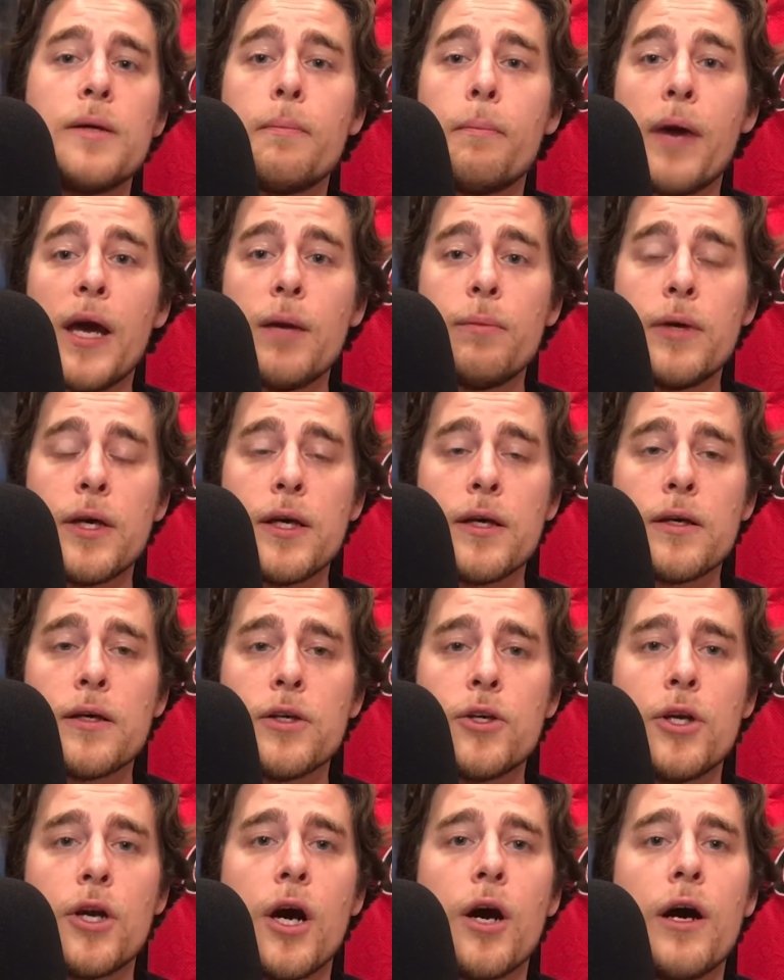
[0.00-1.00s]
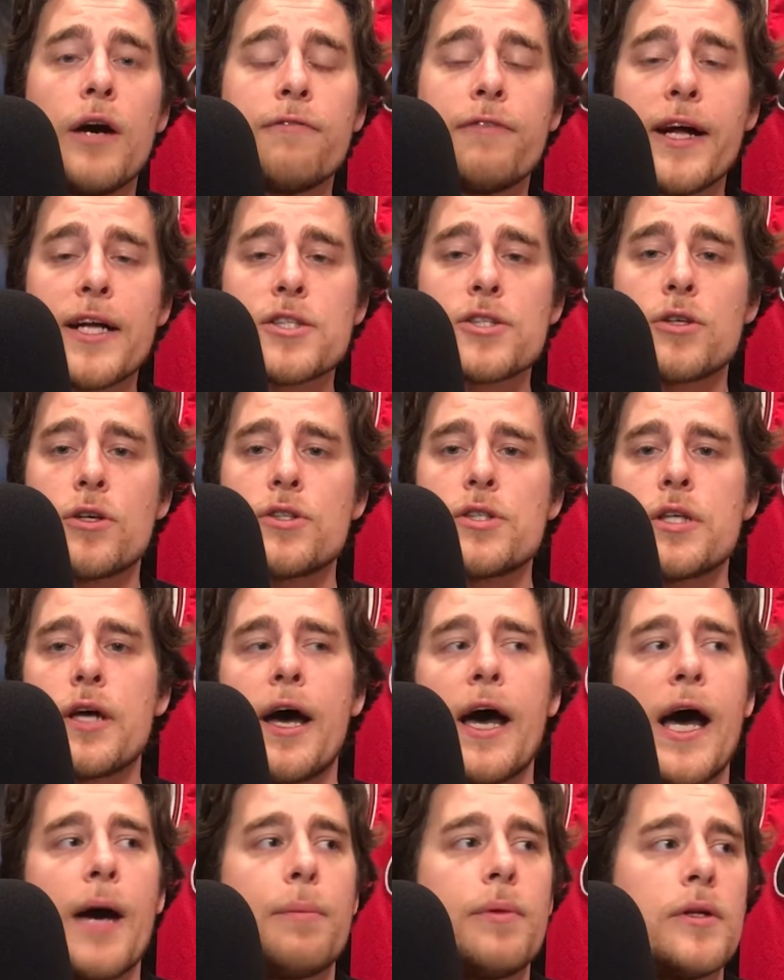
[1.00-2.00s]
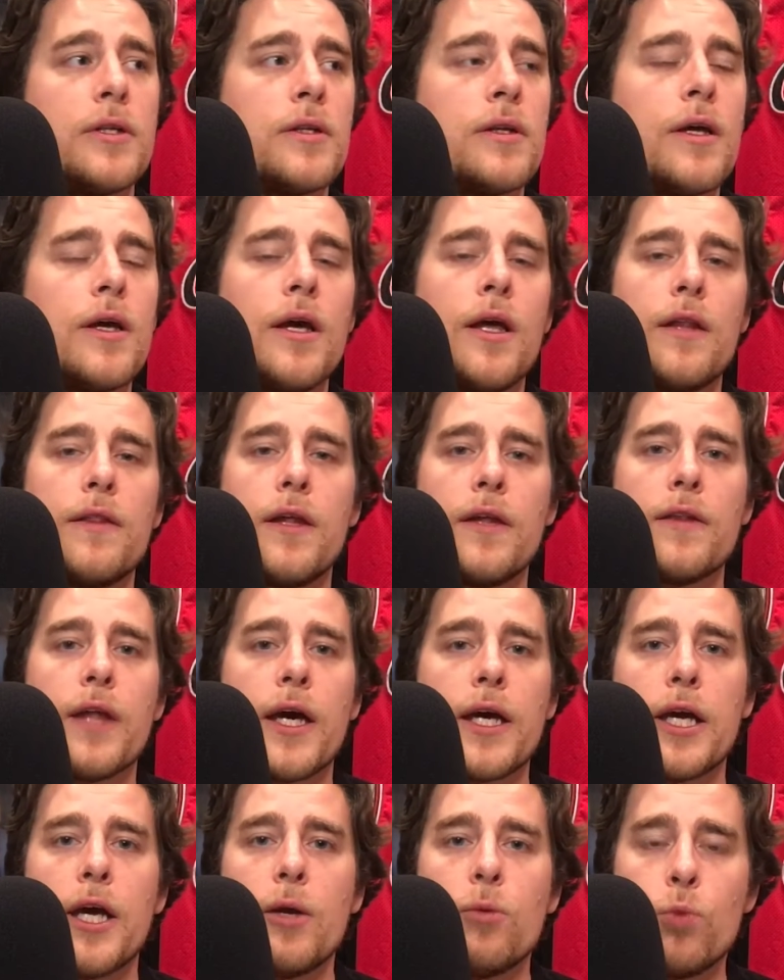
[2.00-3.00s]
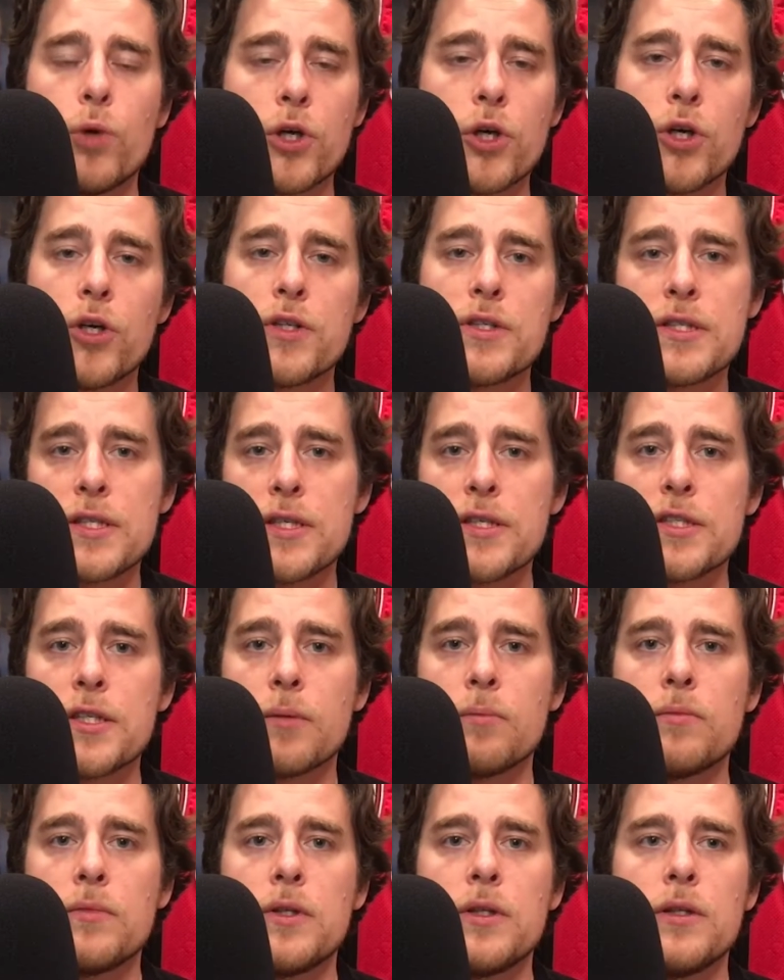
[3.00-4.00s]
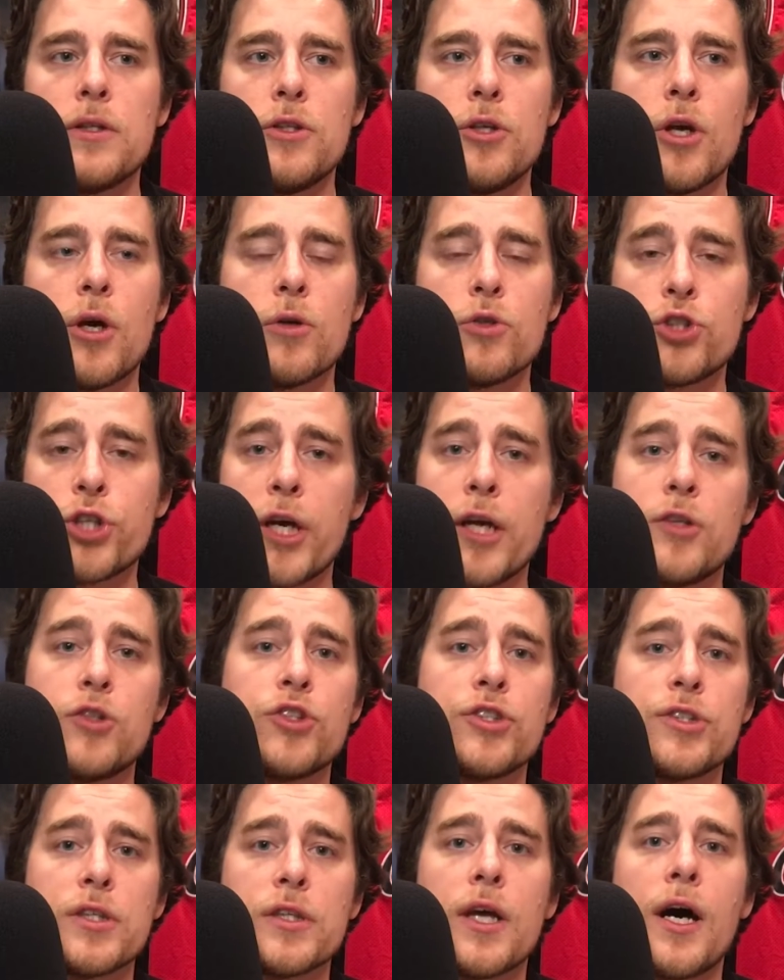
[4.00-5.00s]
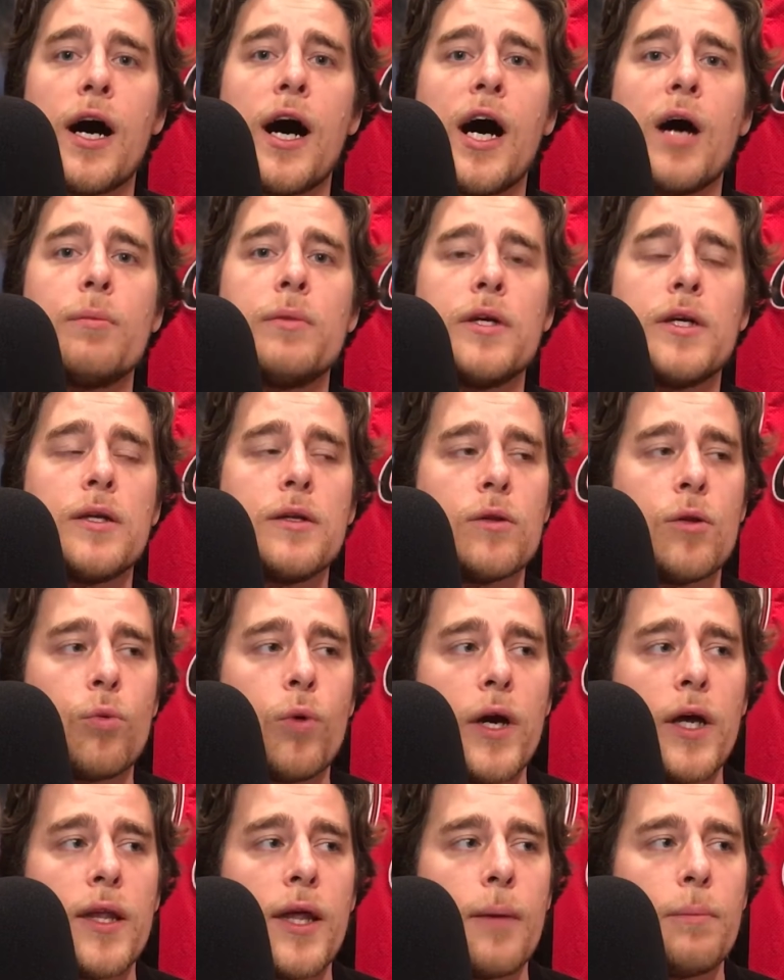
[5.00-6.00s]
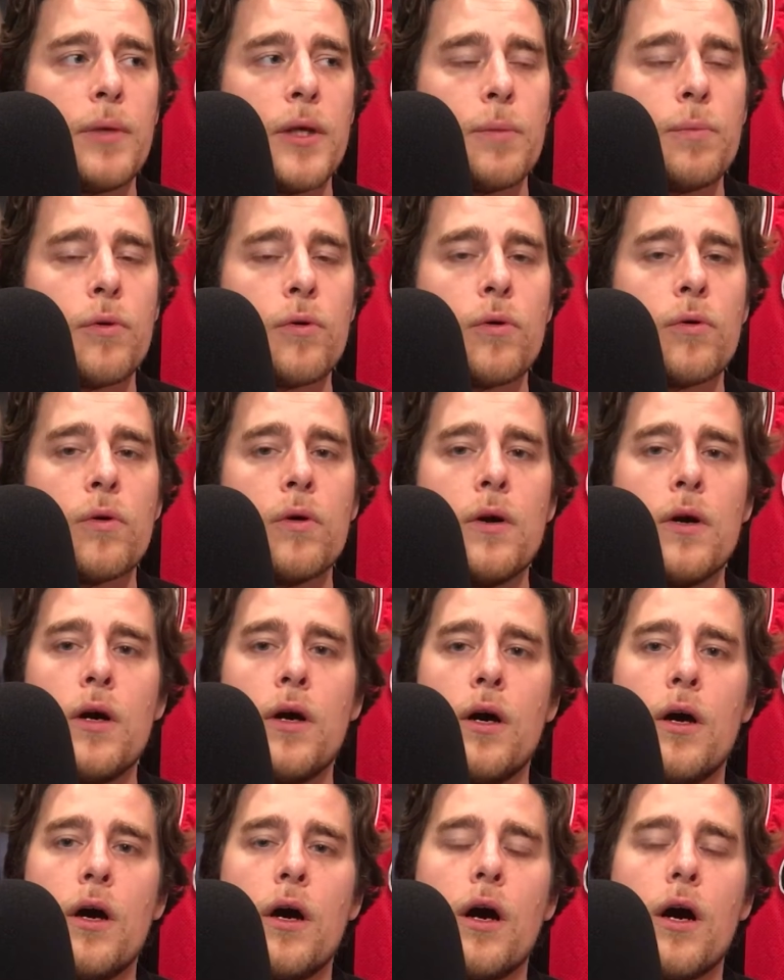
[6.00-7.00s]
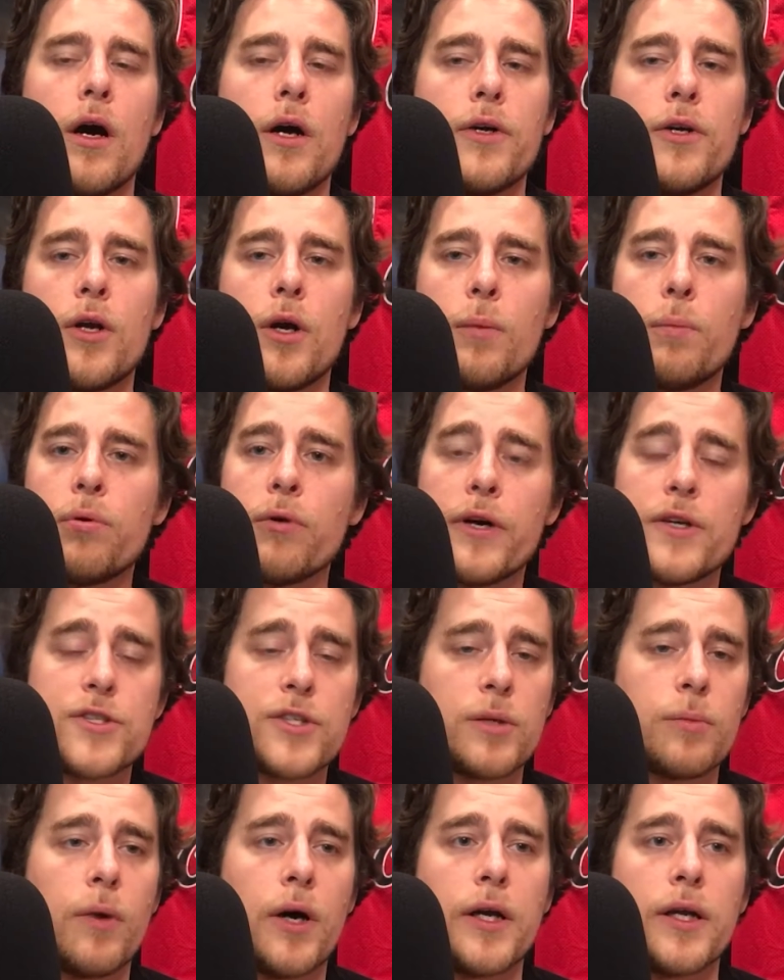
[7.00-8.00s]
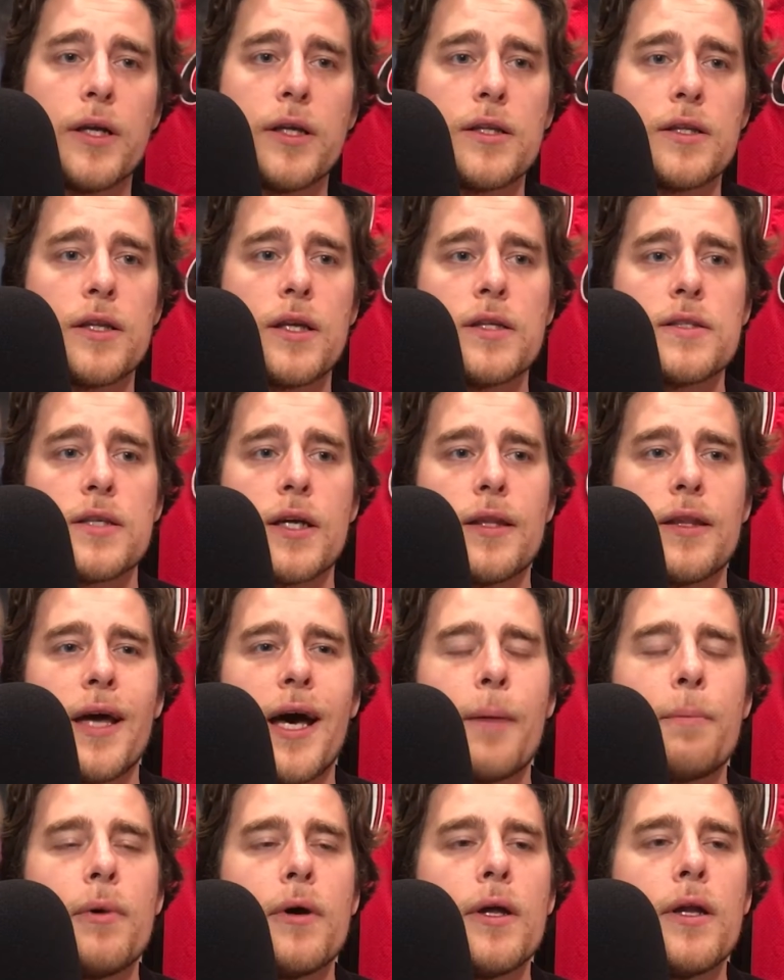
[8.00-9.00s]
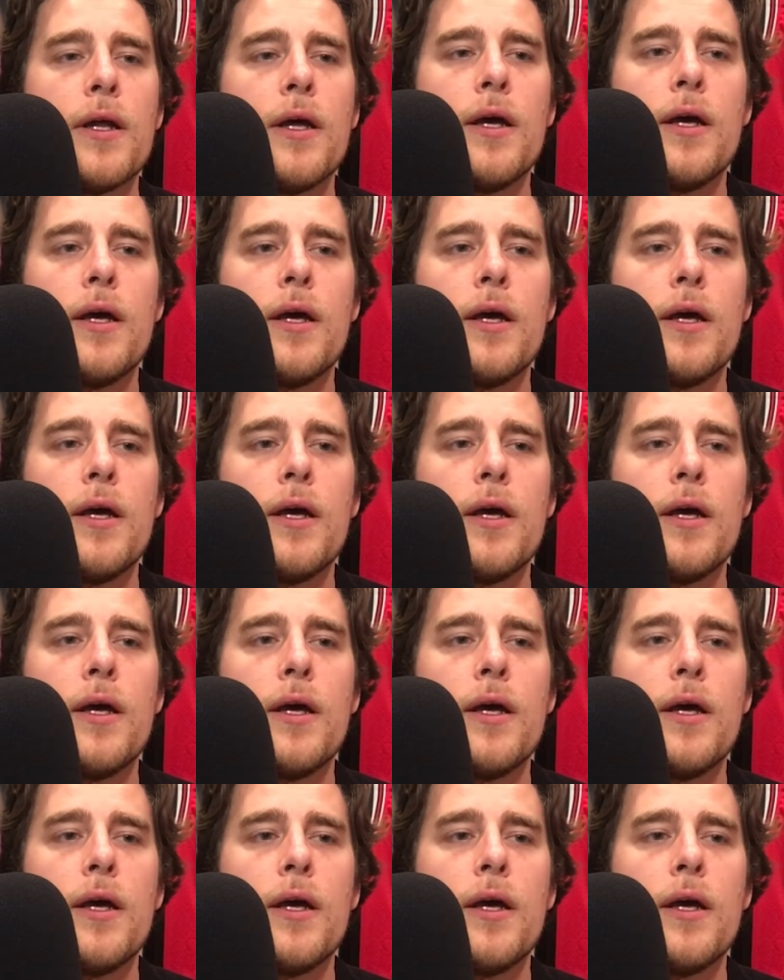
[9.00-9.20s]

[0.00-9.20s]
Maybe, you know, if that starts to happen, then like we could see some, you know, changes in the hobby and the way that people uh, you know, place their money and things like that. But